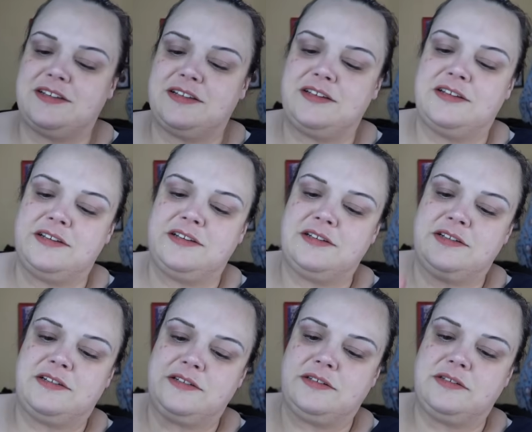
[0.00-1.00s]

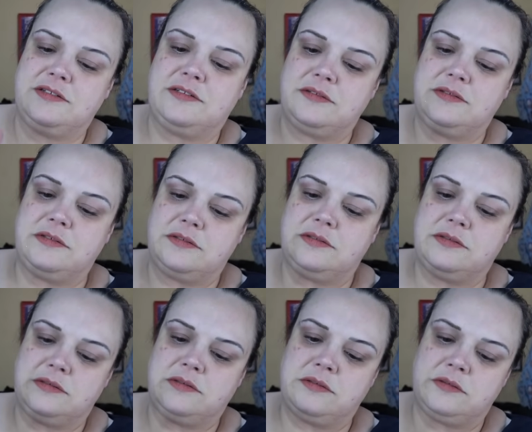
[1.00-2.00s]

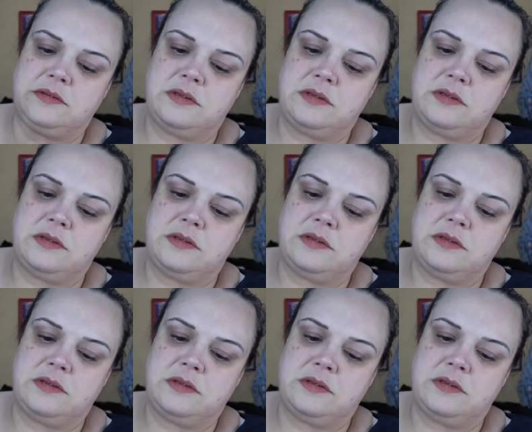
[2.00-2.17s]
(no one is talking)